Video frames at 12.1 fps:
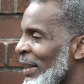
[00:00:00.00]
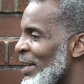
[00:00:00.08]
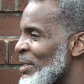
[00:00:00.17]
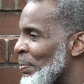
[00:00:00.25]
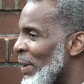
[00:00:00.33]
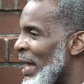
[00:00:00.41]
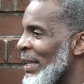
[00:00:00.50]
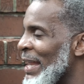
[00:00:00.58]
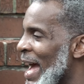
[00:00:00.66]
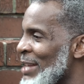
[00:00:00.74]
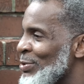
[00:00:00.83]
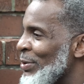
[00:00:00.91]
kids playing in the
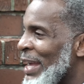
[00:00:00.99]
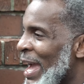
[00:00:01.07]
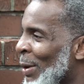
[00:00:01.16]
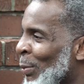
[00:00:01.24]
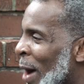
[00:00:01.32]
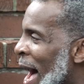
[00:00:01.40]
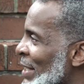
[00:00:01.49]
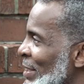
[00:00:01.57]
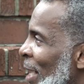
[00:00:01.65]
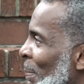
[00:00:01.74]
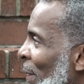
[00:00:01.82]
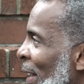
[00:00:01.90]
hydrant, you can't
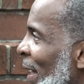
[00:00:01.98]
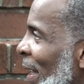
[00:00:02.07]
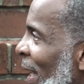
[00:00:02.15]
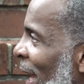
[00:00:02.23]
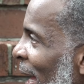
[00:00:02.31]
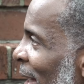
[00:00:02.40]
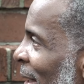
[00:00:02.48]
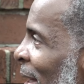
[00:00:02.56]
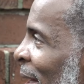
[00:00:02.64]
wash up and get lead